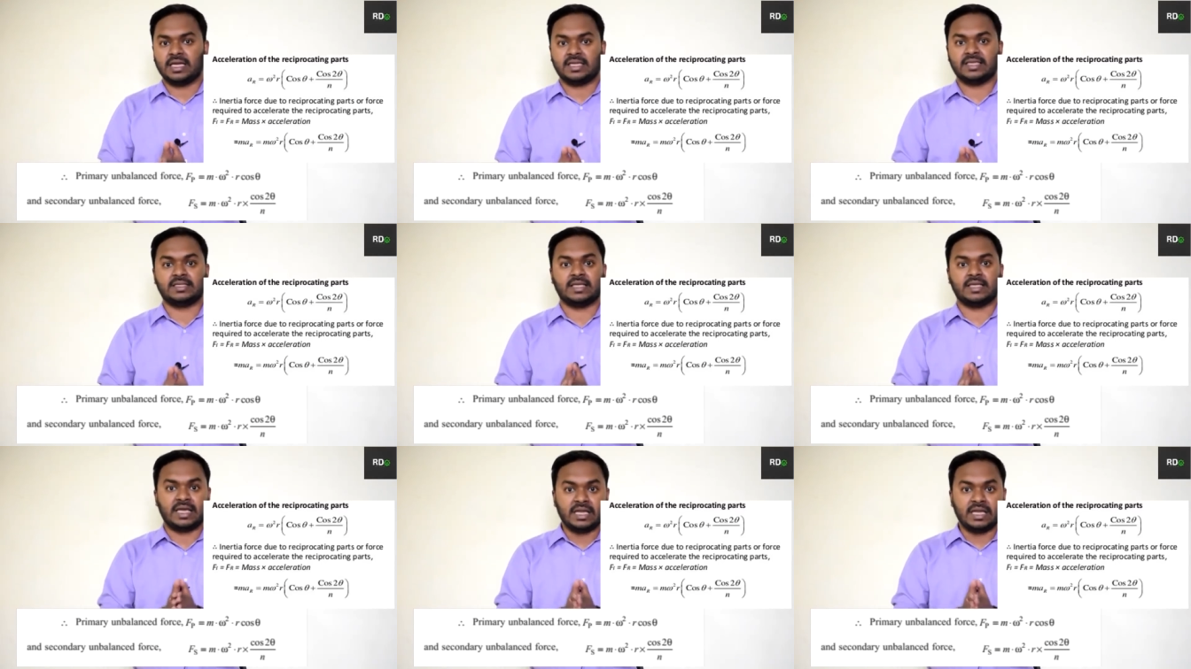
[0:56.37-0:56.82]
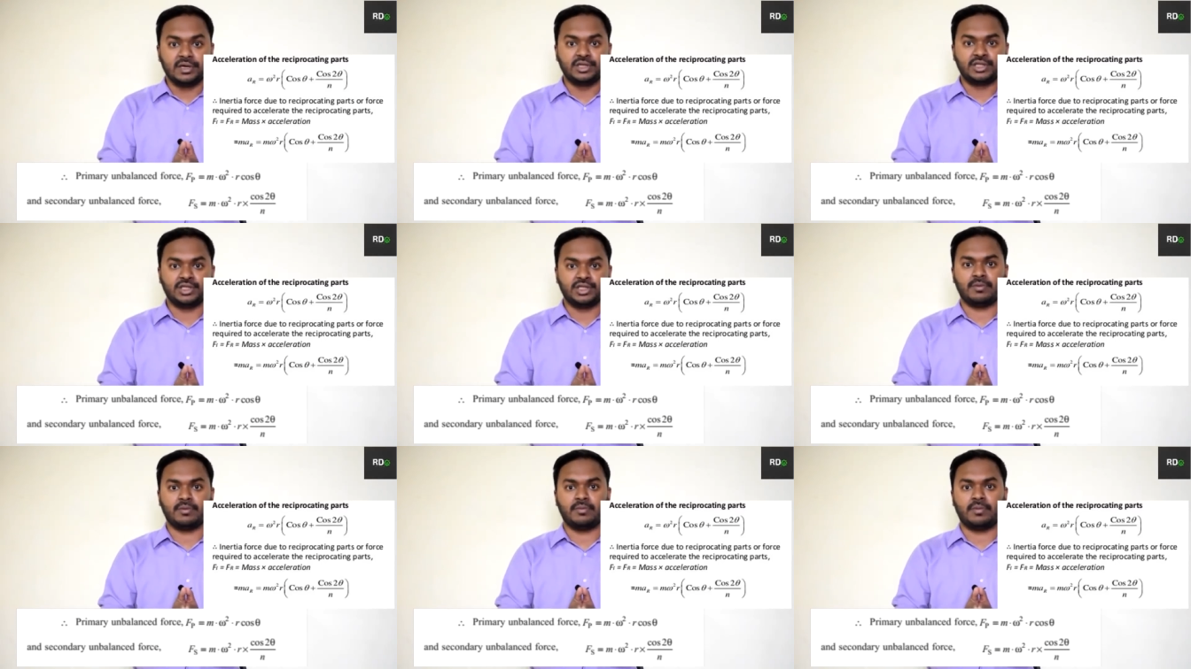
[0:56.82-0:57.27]
that is the
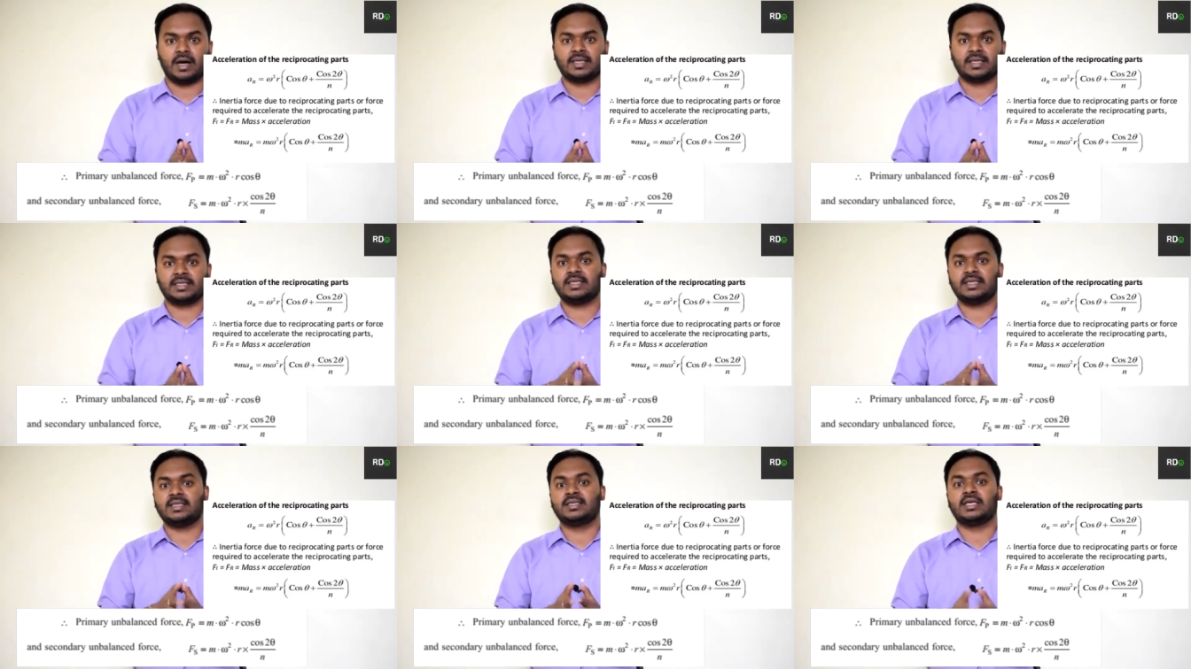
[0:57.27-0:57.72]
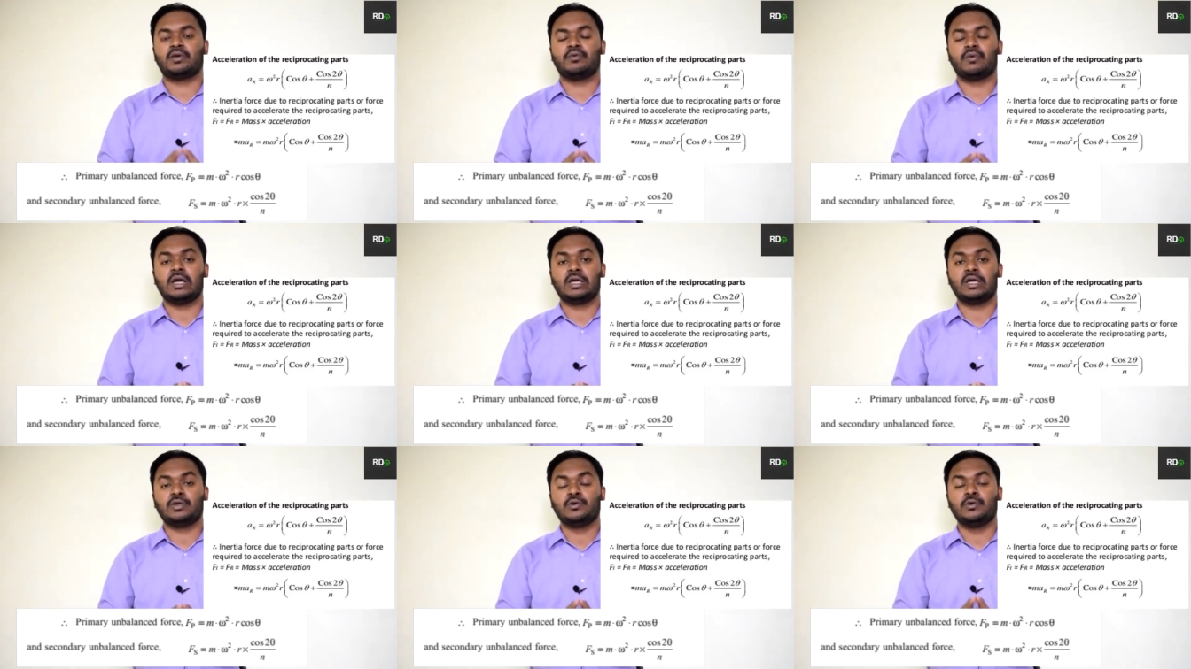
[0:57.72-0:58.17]
inertia mass, is
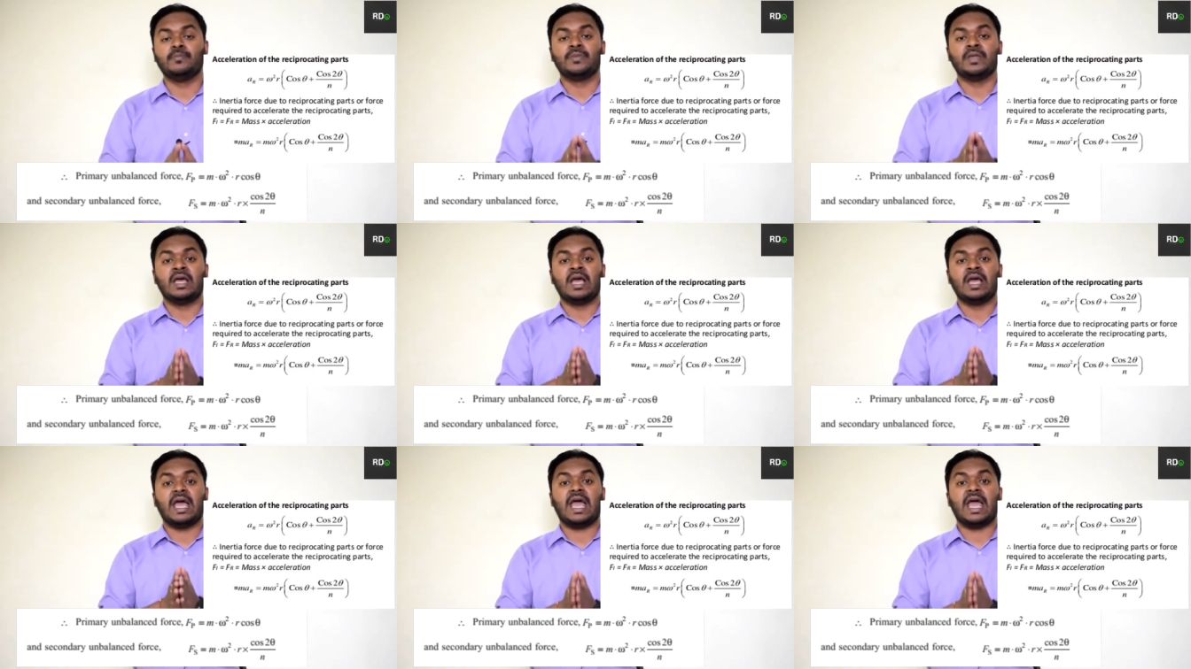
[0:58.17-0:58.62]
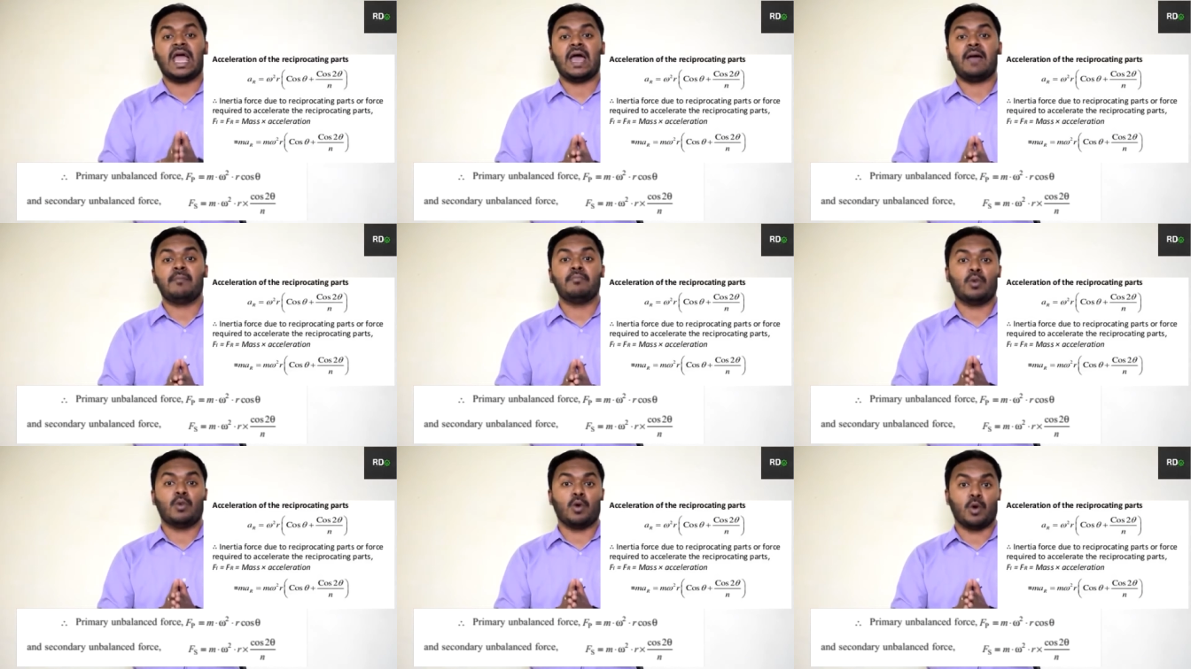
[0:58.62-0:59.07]
equal to
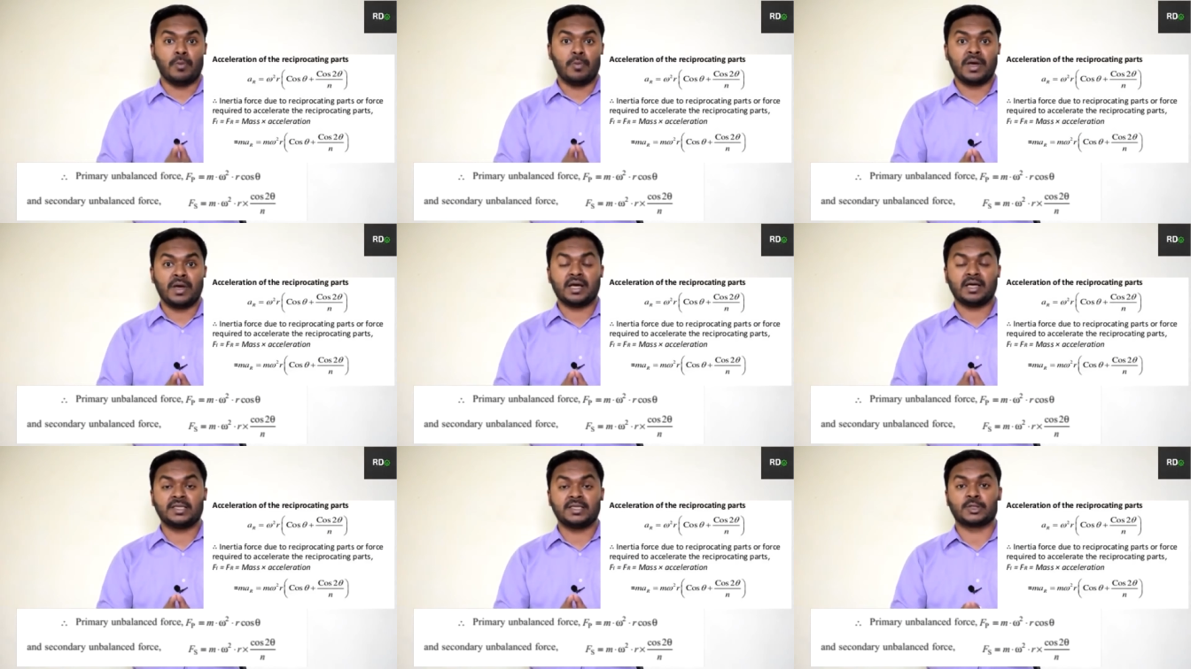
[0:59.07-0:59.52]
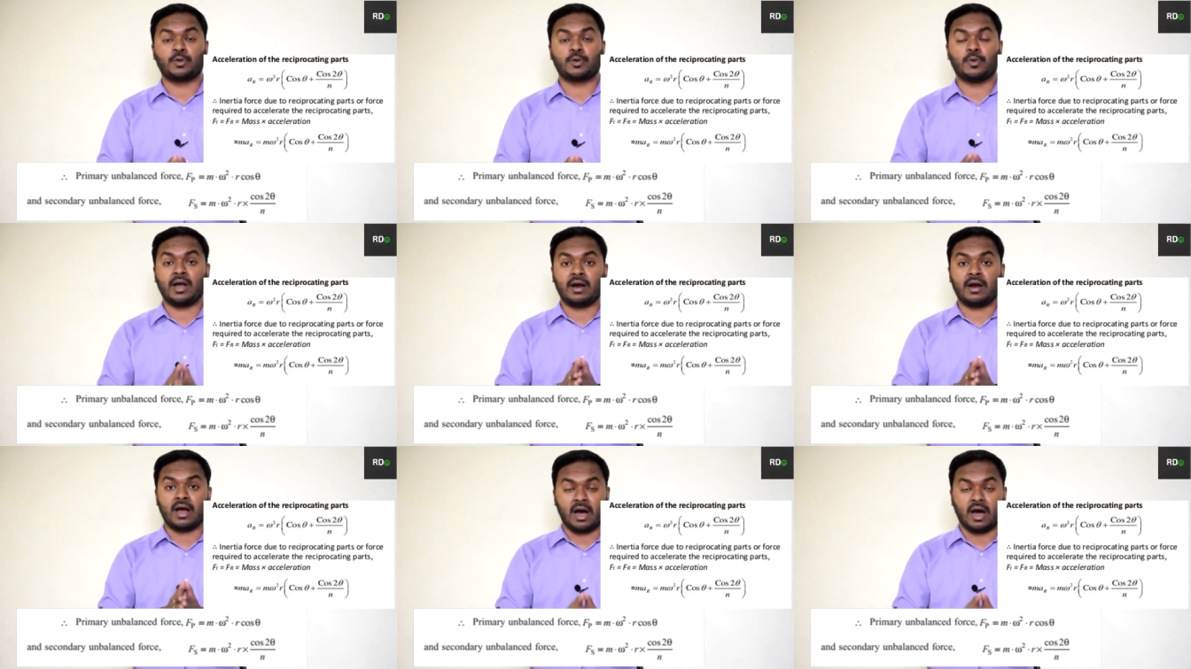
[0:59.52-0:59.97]
m omega
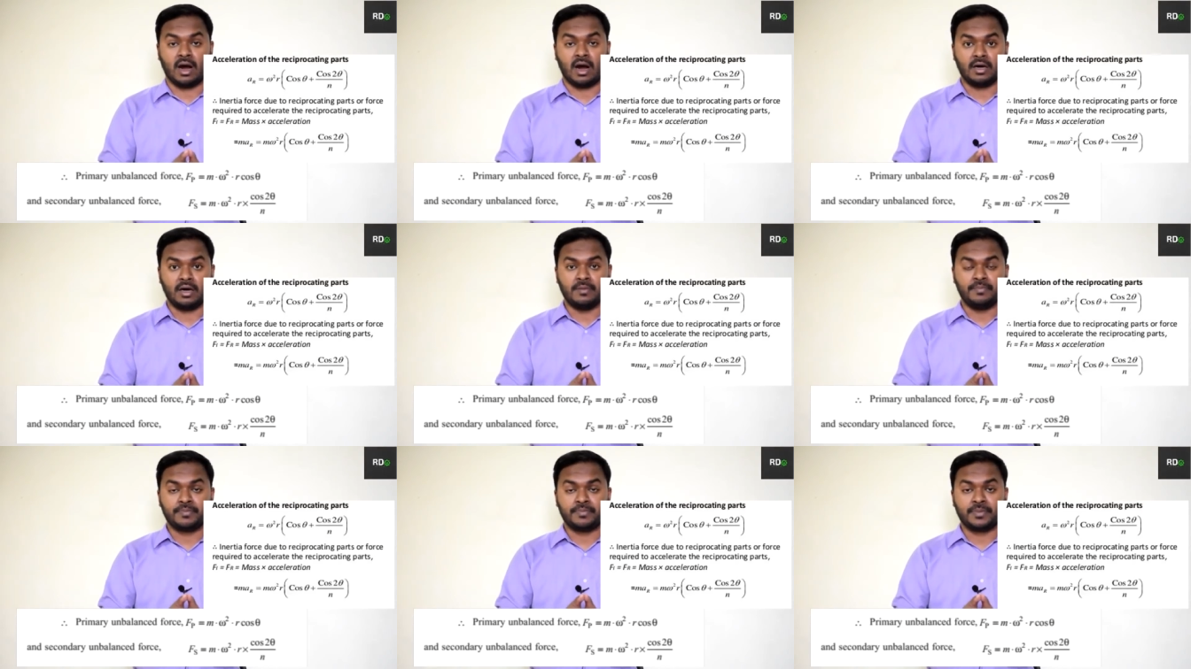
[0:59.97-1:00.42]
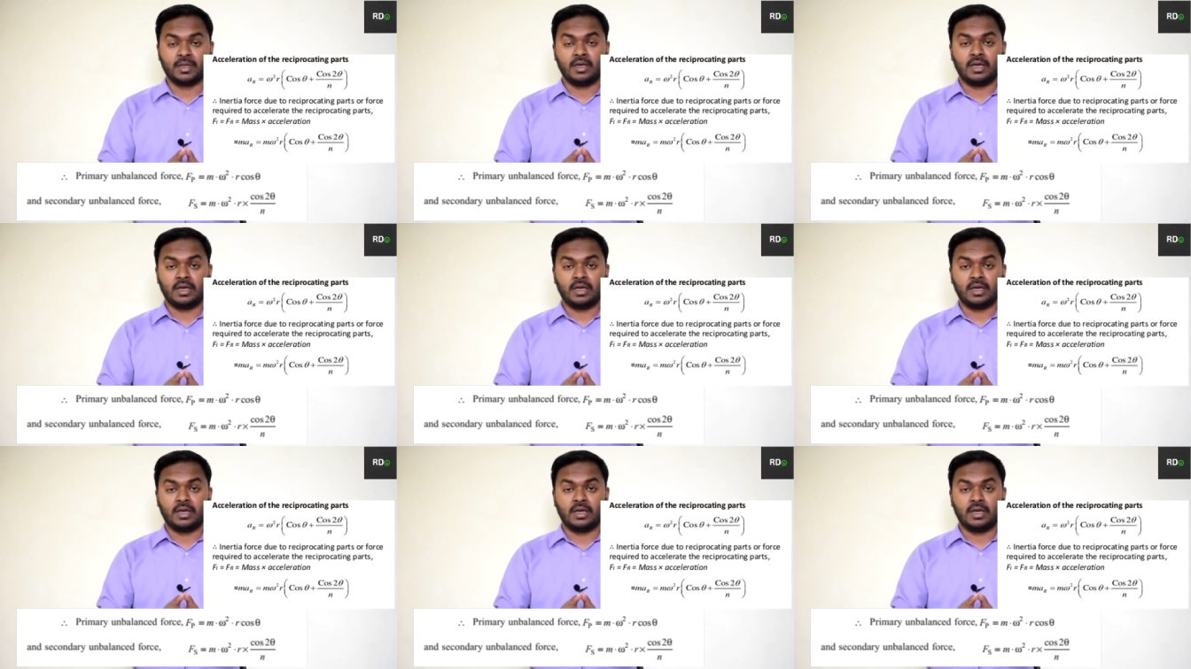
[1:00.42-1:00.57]
square r